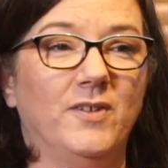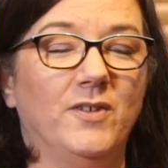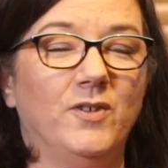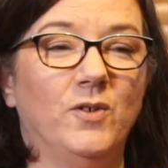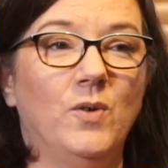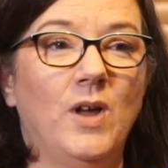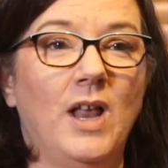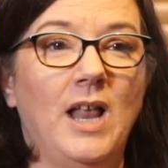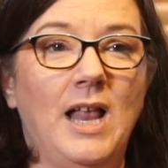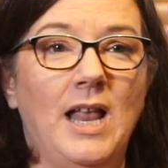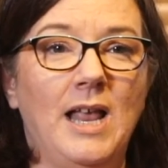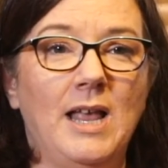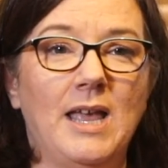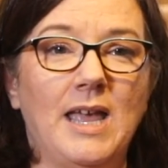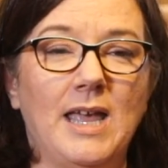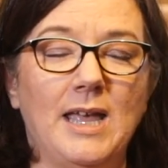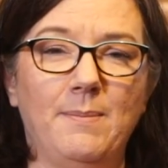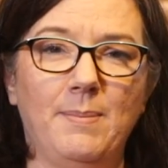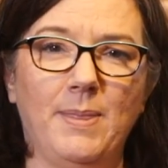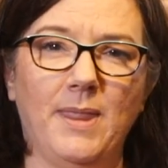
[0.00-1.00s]
So
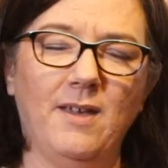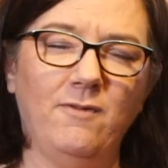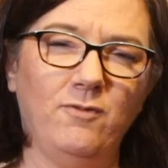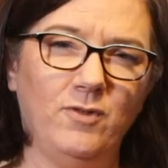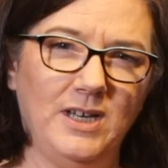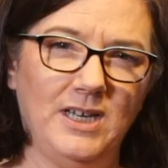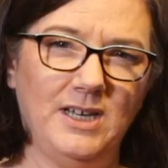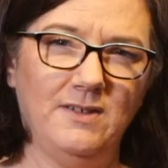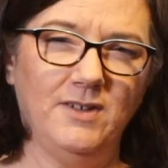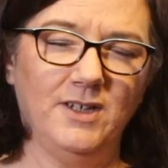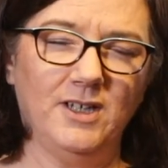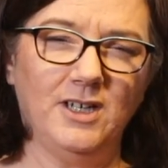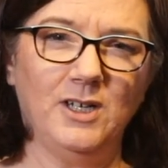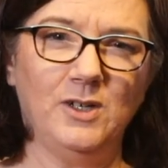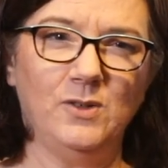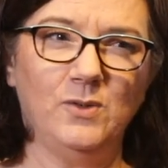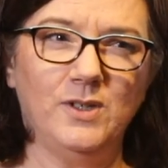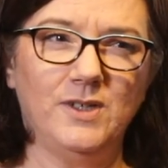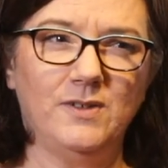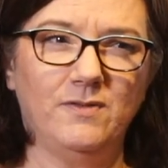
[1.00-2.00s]
if we live in
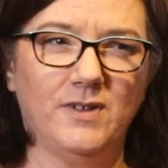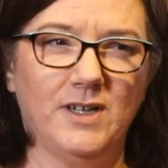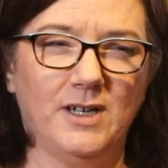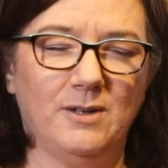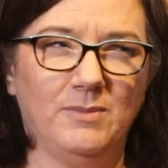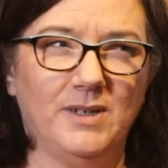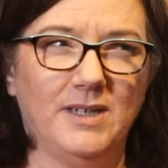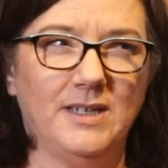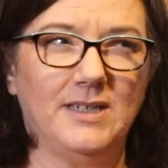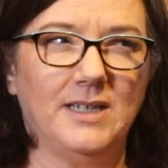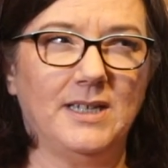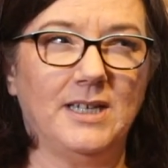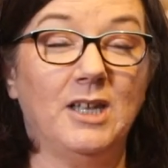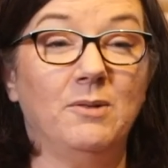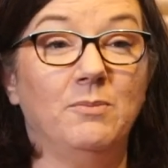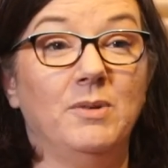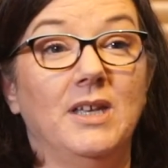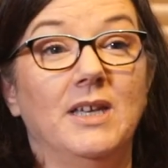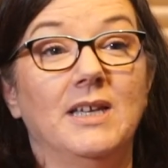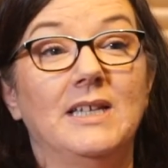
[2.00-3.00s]
closed families, it
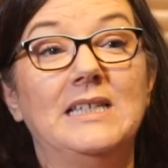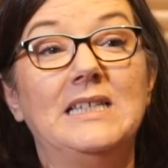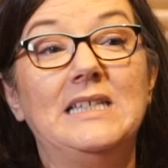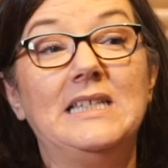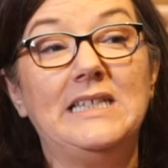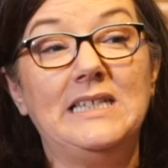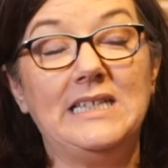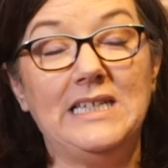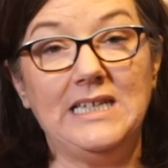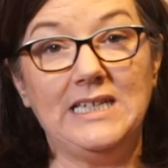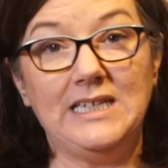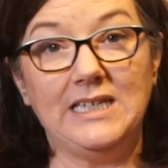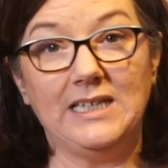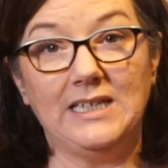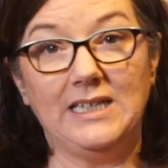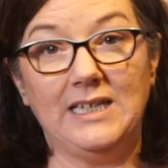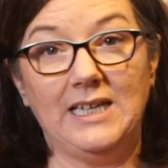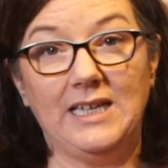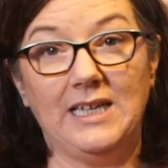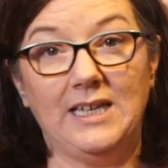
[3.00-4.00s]
can be
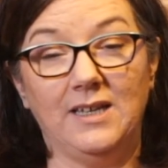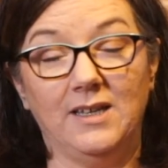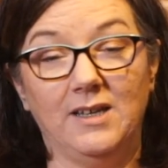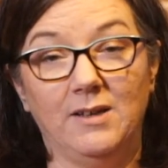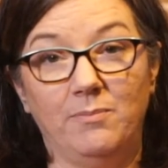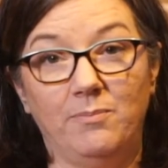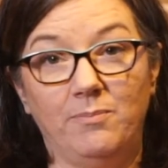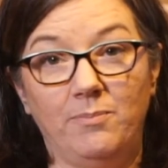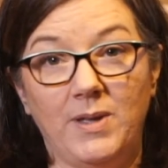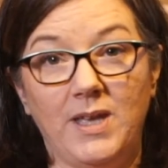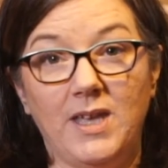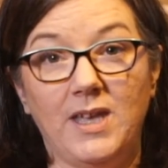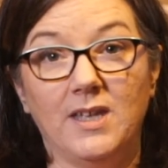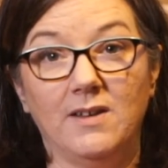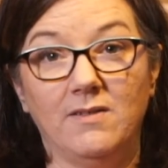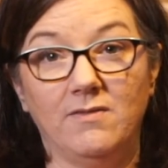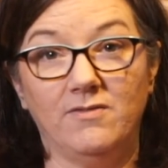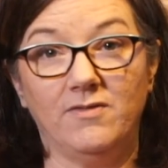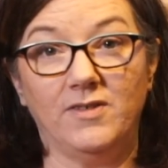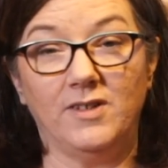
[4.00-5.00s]
exceedingly
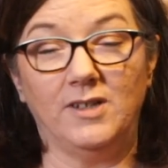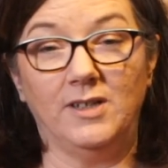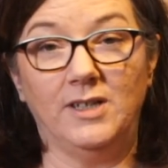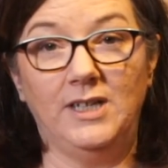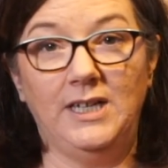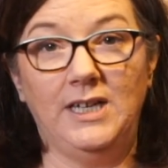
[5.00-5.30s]
painful,